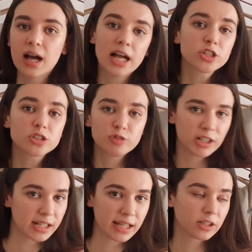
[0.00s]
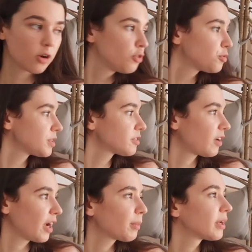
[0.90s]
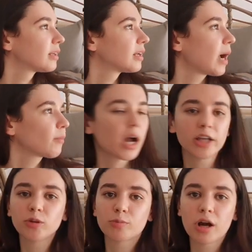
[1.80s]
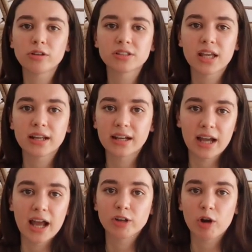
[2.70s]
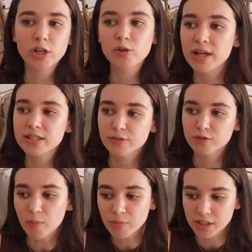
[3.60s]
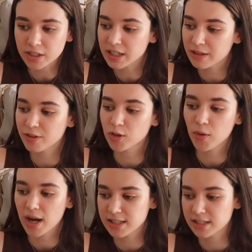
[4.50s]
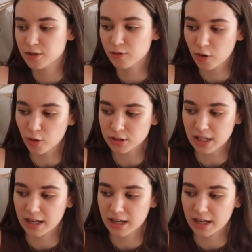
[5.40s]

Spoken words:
I just really like the Goldsmiths vibe, and I'm kind of proud saying like I graduated from there, even though it has its flaws.